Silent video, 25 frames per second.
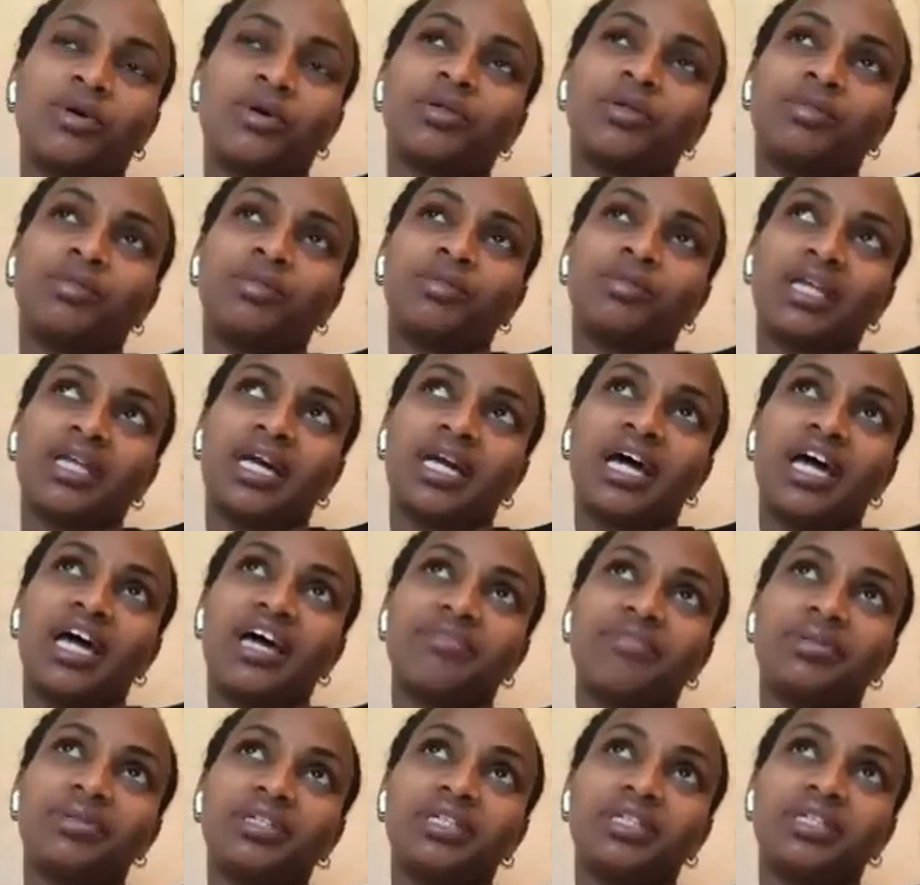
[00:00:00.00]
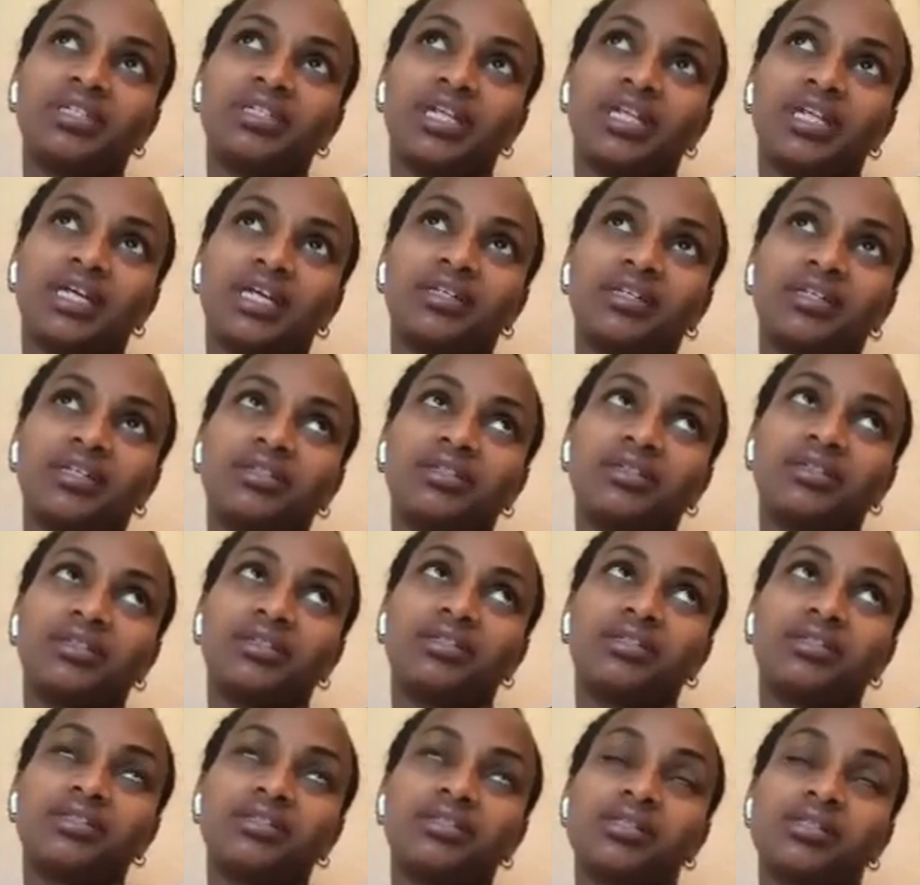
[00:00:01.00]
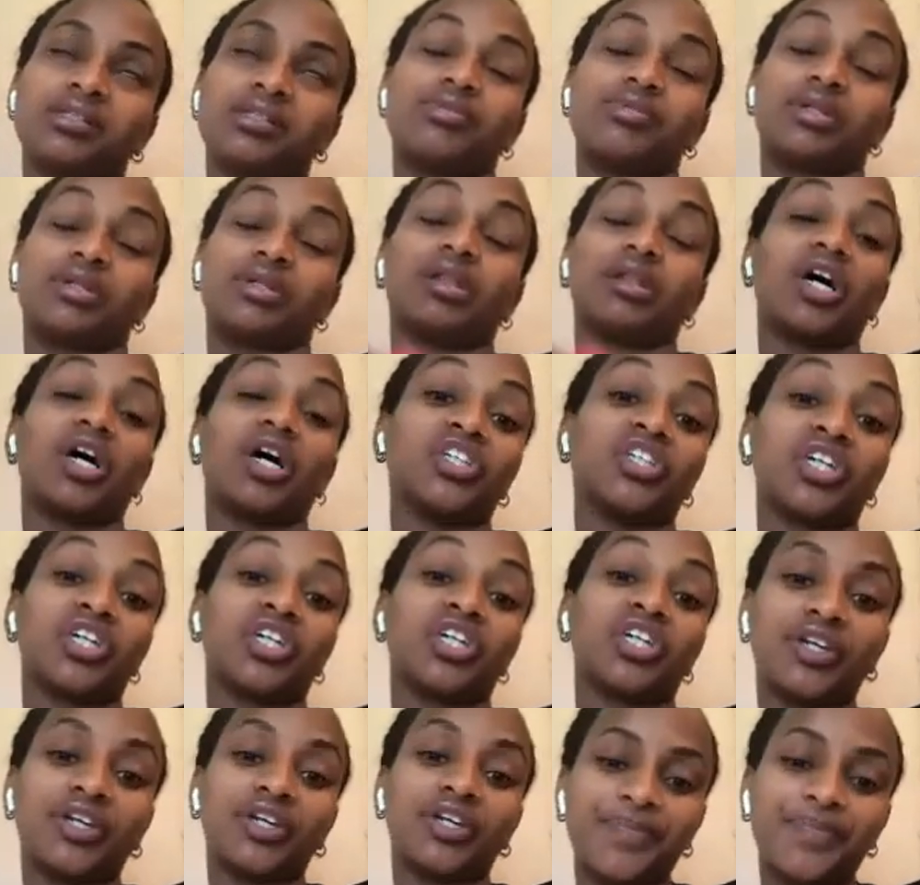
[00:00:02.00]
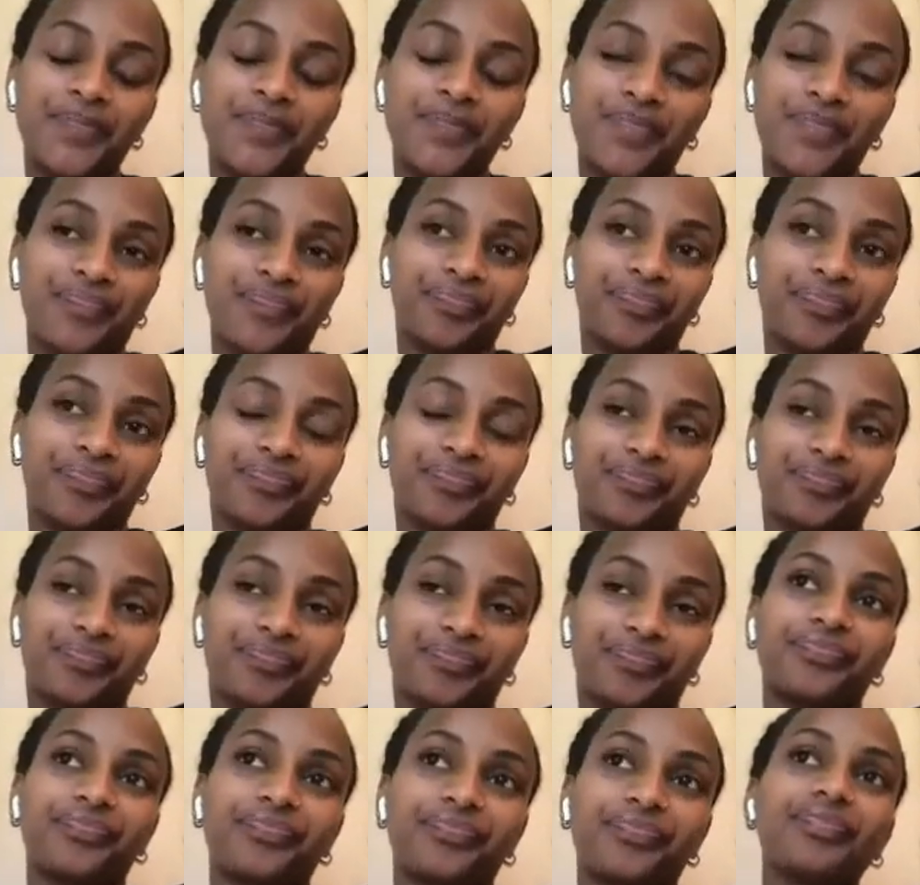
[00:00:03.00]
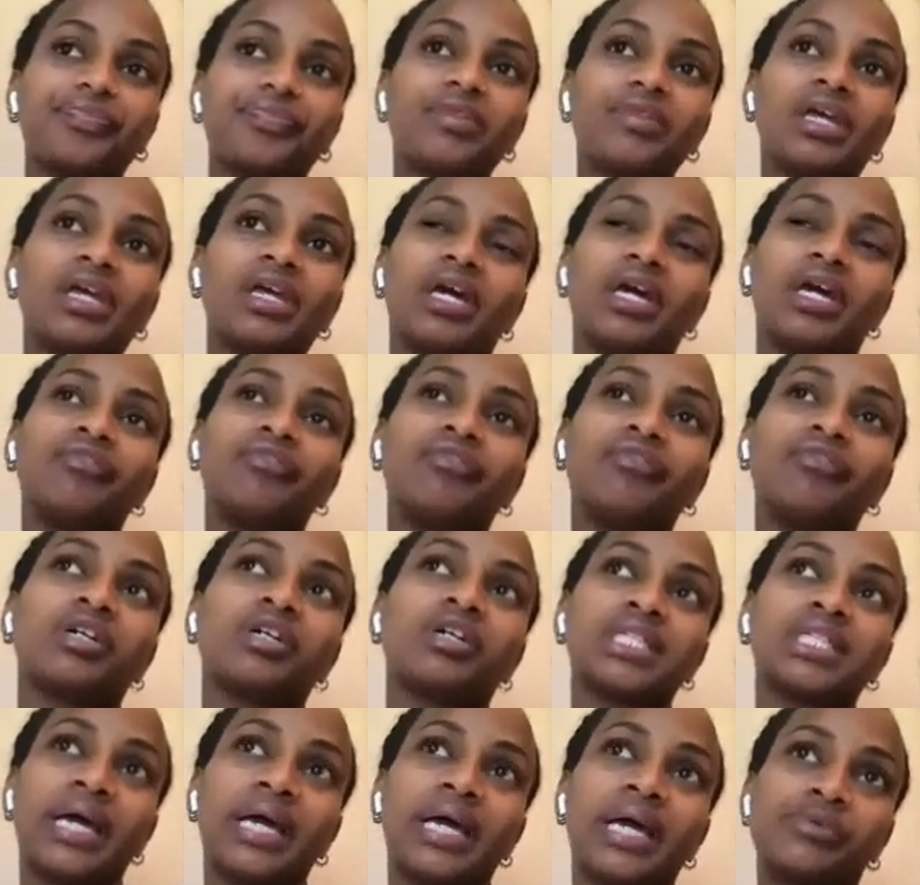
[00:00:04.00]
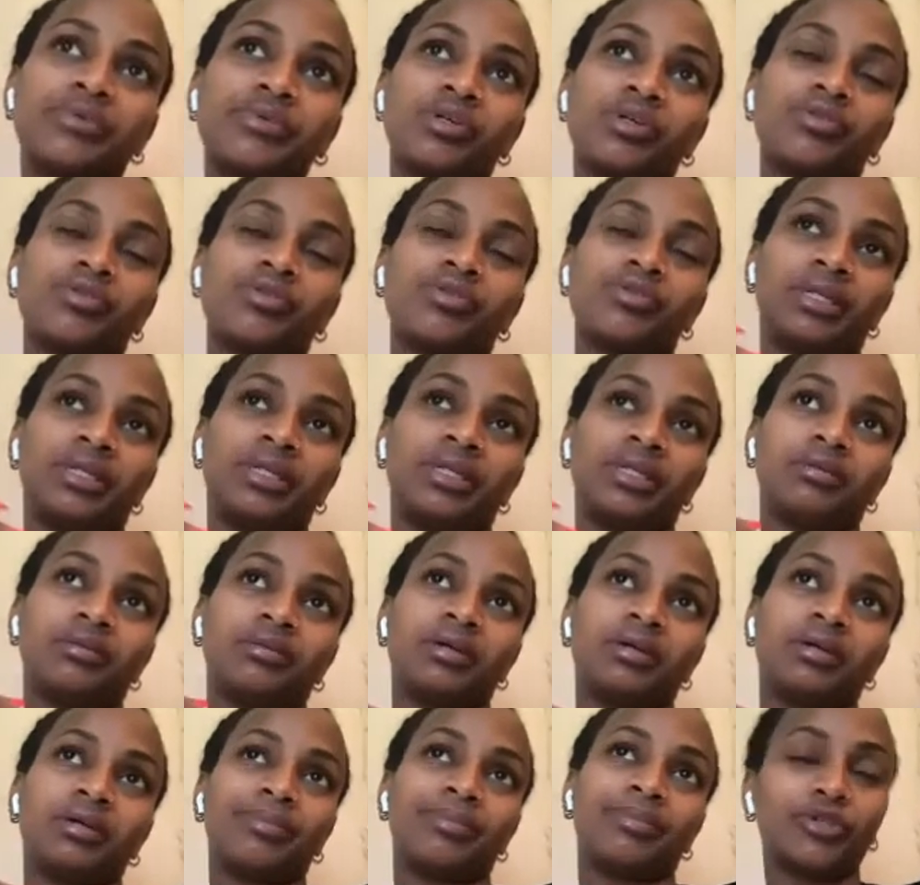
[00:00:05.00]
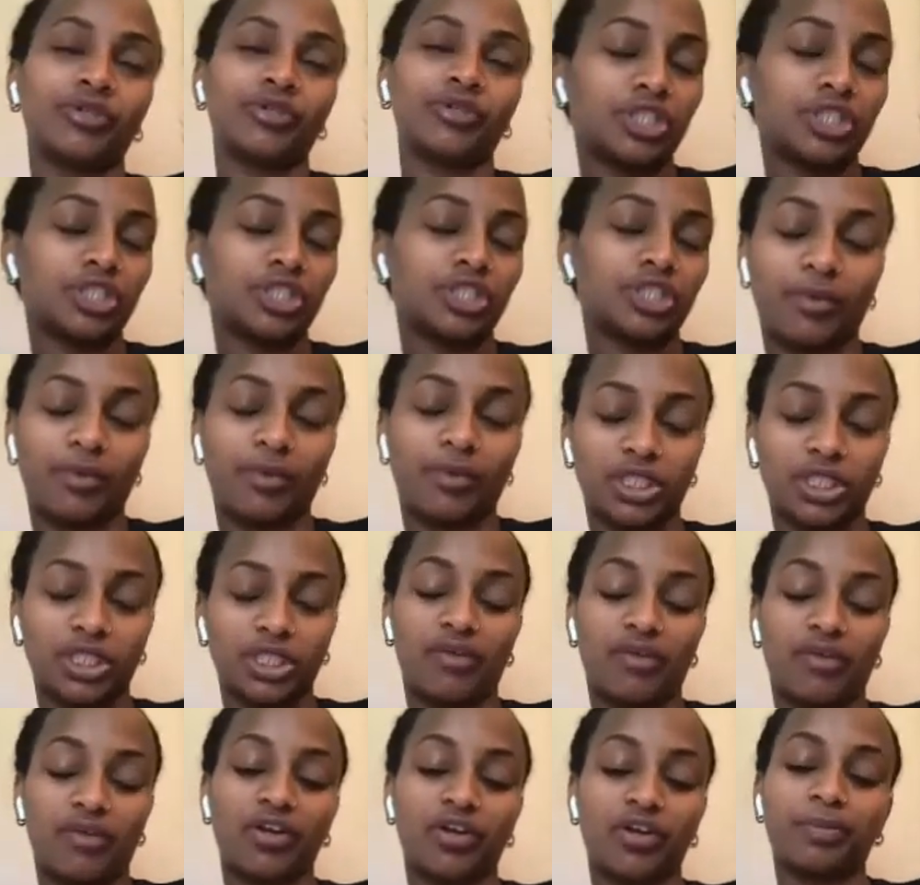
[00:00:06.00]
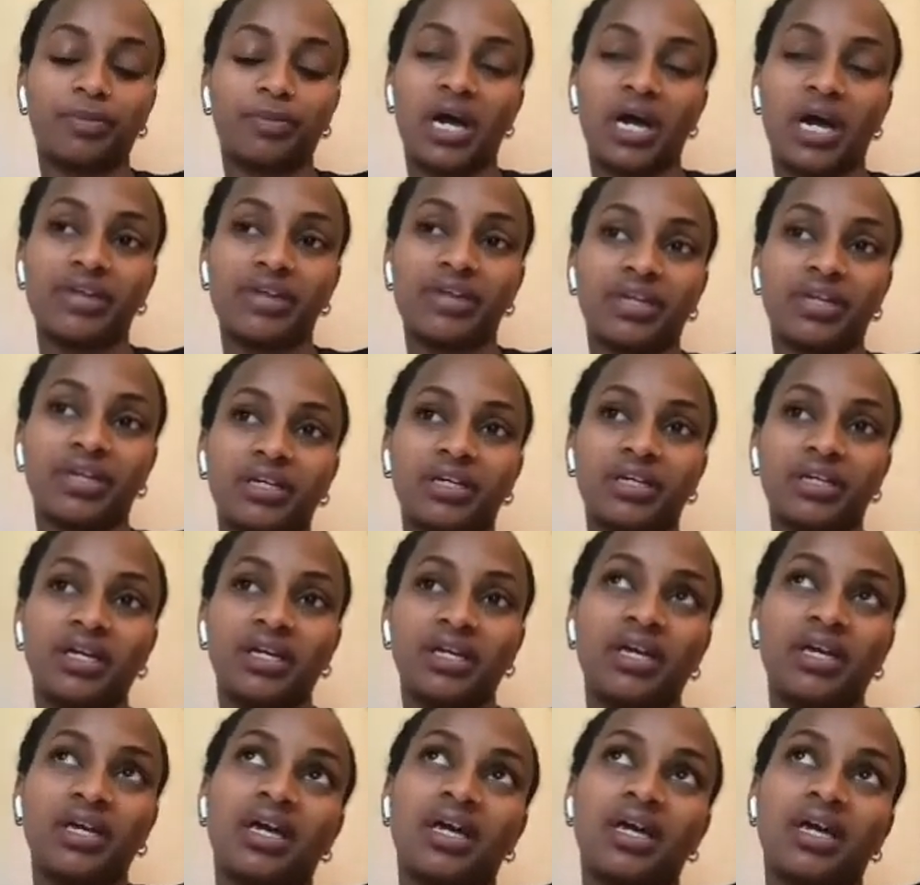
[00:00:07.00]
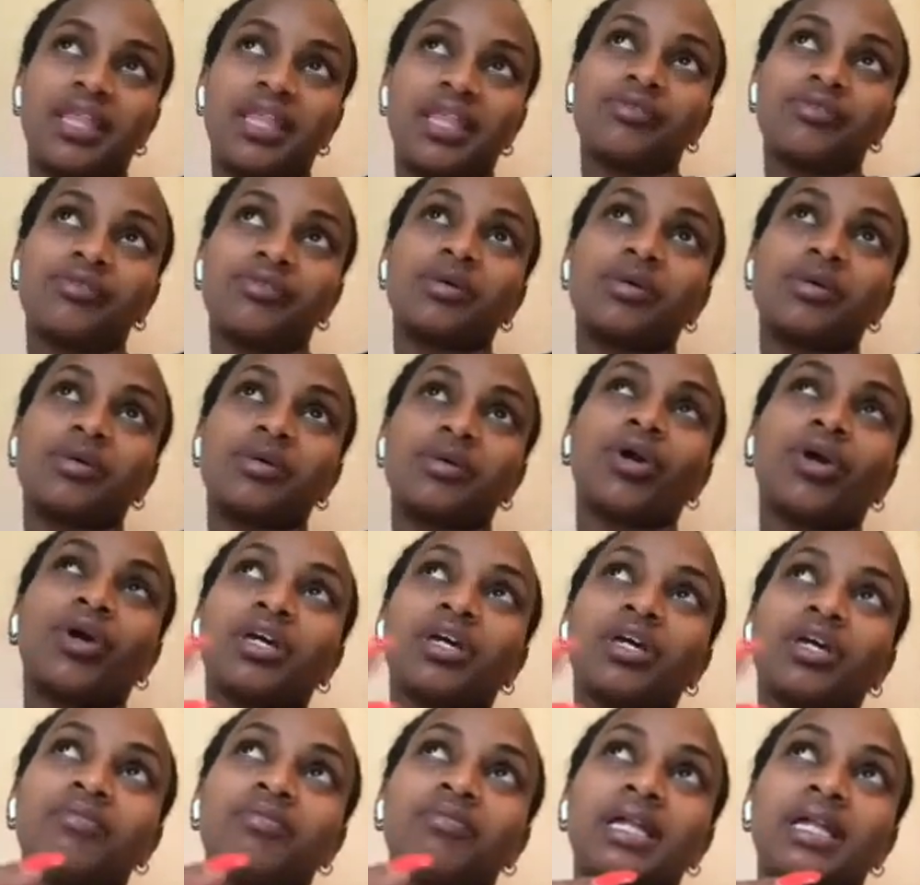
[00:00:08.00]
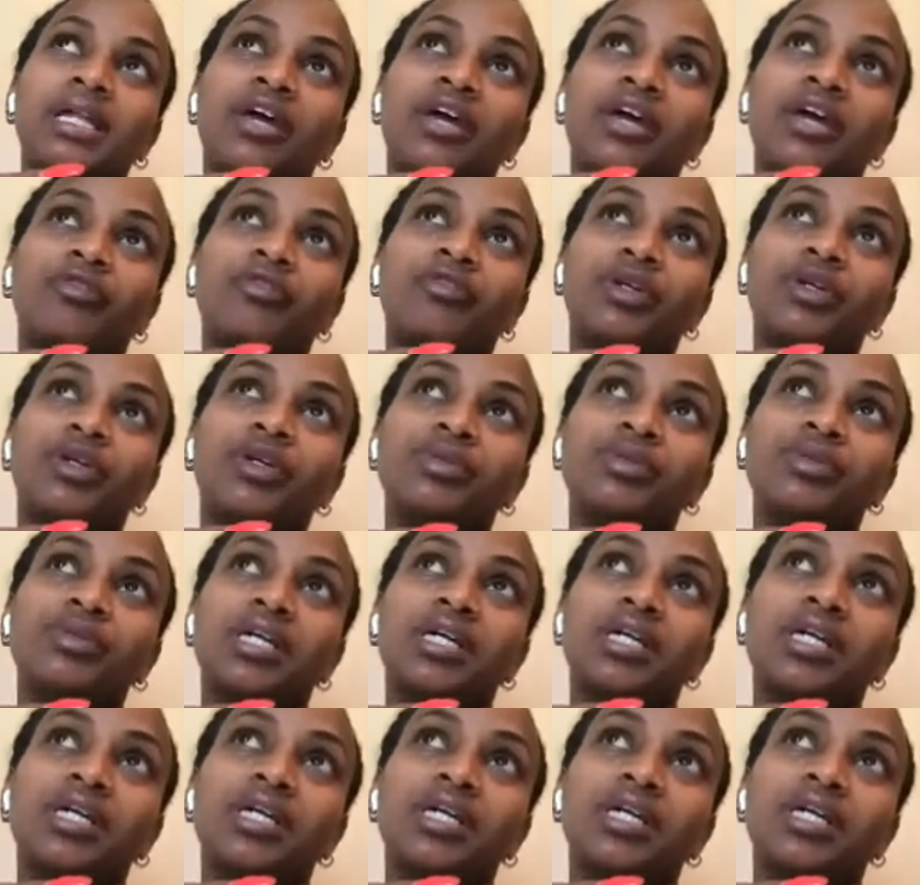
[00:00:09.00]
I have been here like since I was a lot younger. And for a long time, it was always been, I'm Eritrean, I'm very proud of it. And there was a point of my life where it was like,